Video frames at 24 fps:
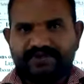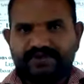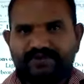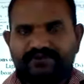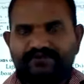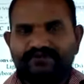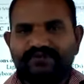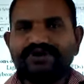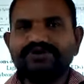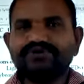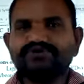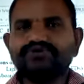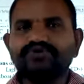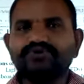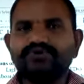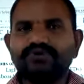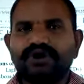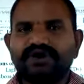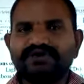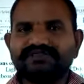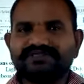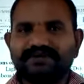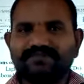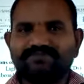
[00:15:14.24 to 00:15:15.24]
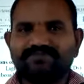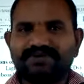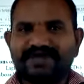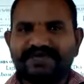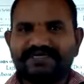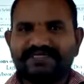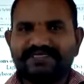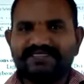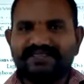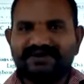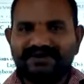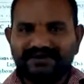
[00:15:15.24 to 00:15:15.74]
When you are
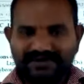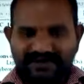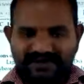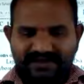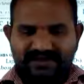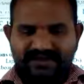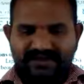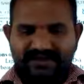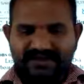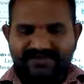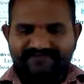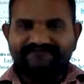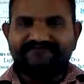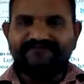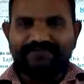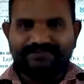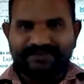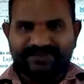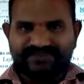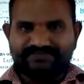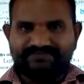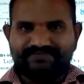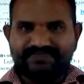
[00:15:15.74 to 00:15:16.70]
supplying the information,